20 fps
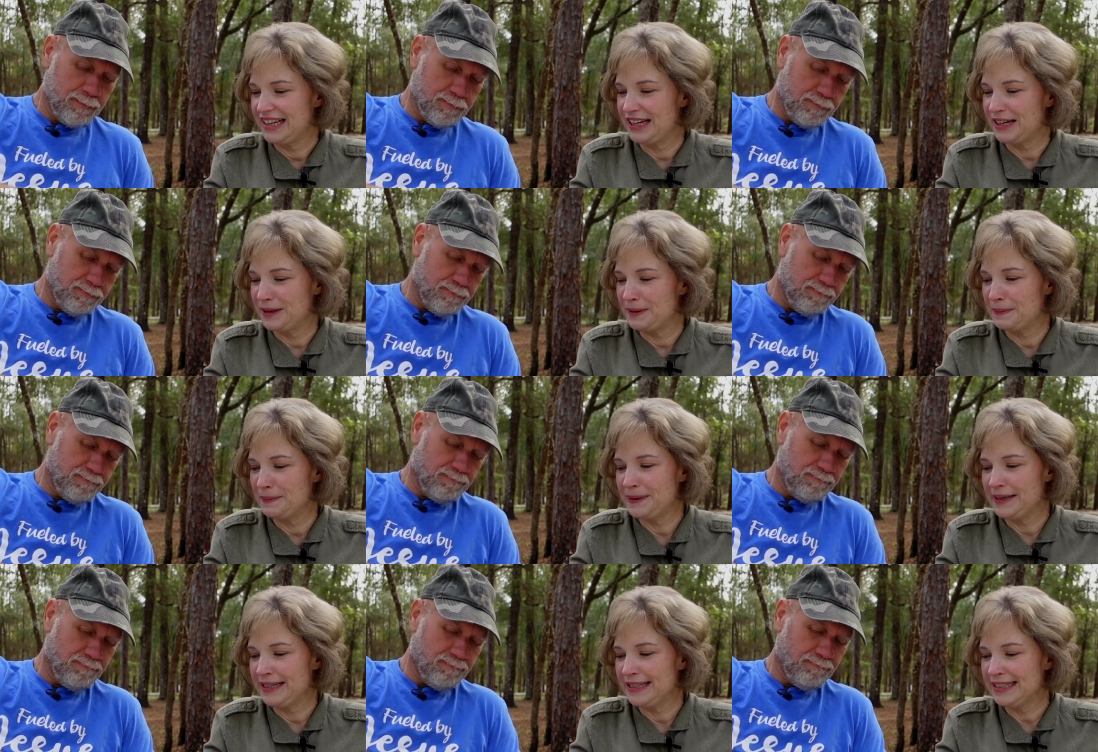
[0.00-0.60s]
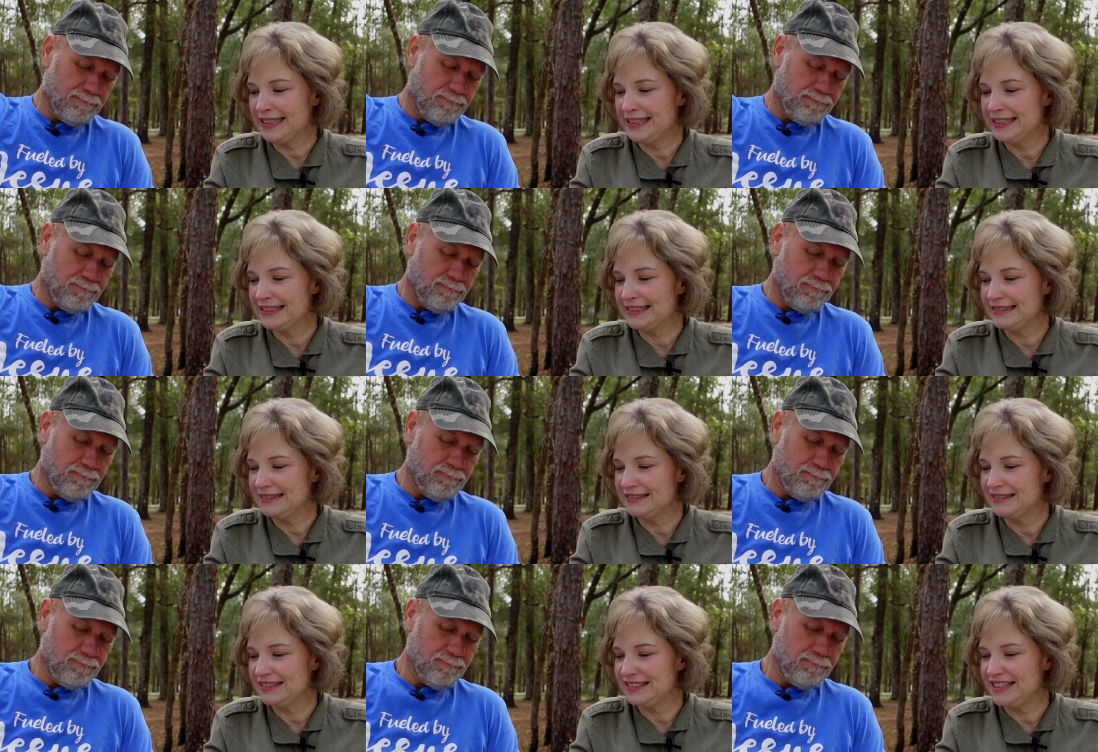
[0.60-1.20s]
Speaker 1: Here we go.
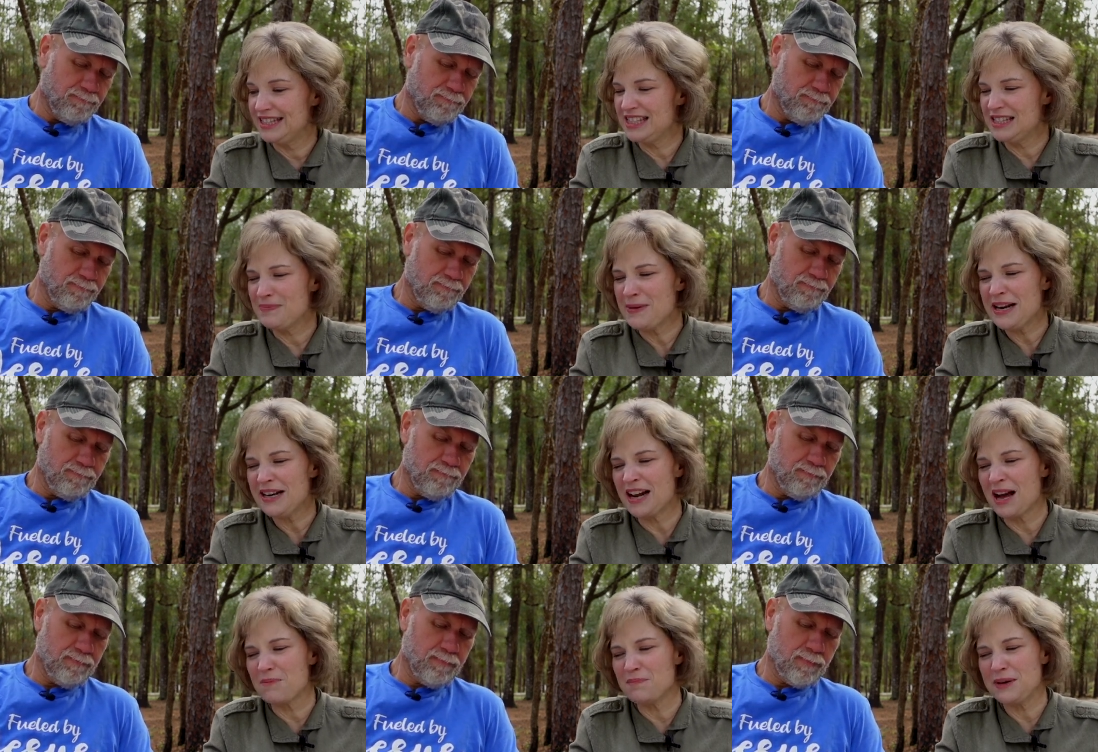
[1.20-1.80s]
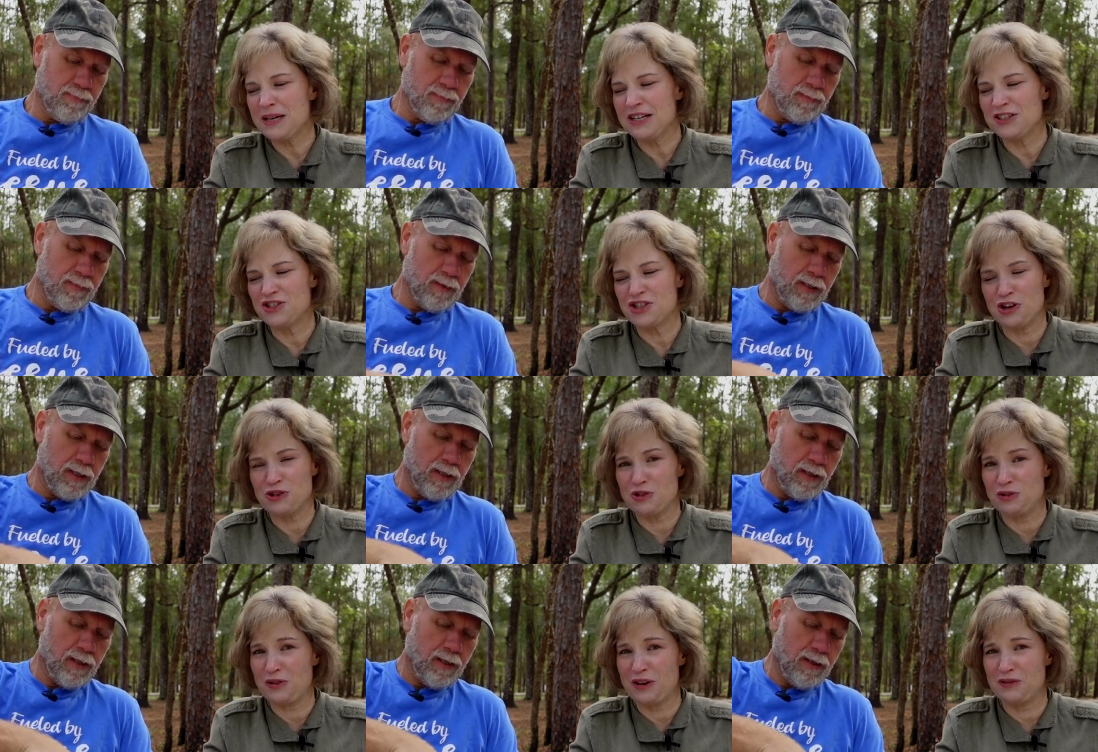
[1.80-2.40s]
This may not be Joe's
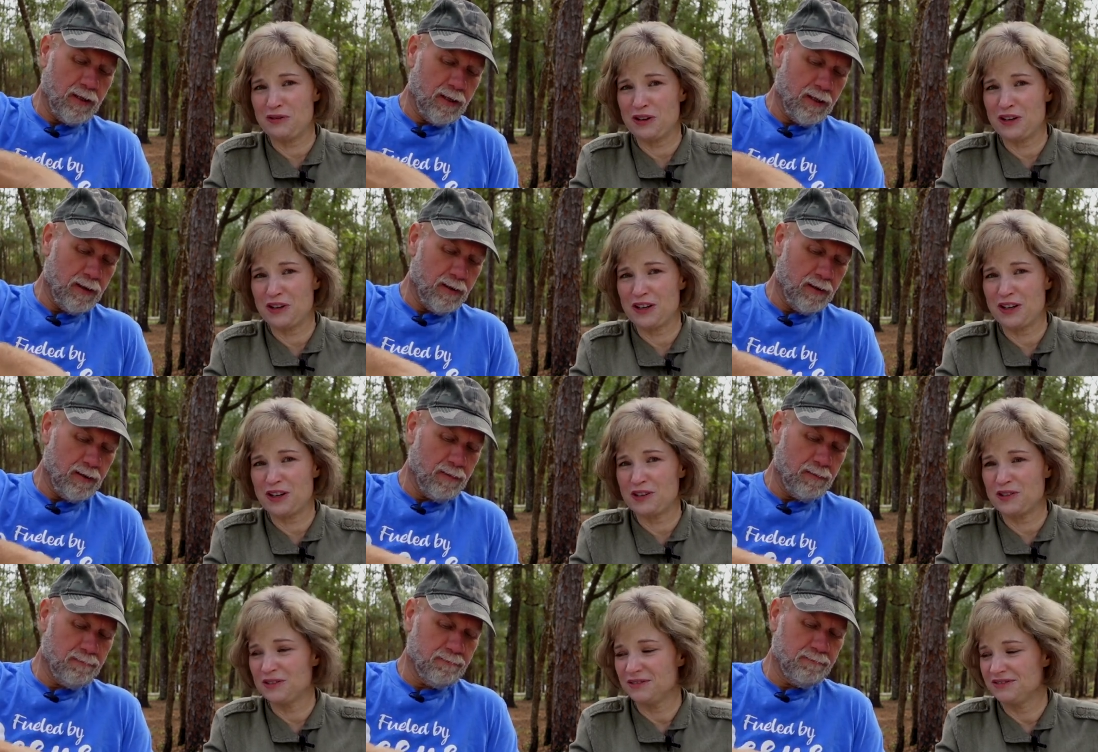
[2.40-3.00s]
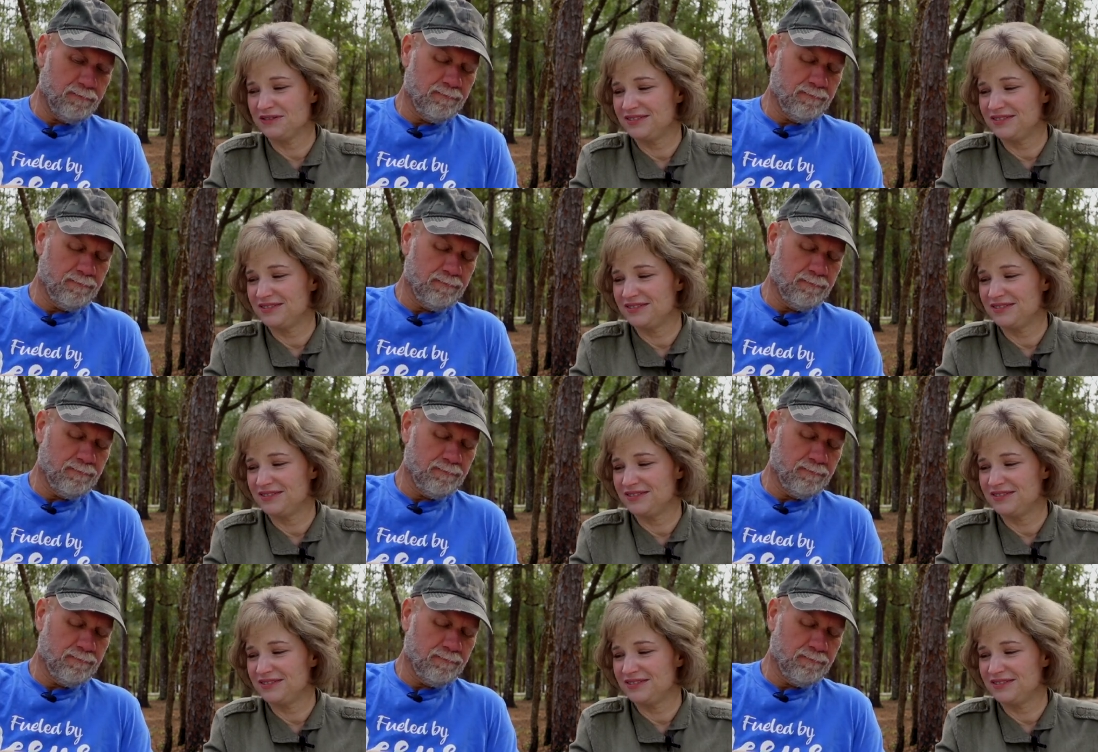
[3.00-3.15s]
favorite though.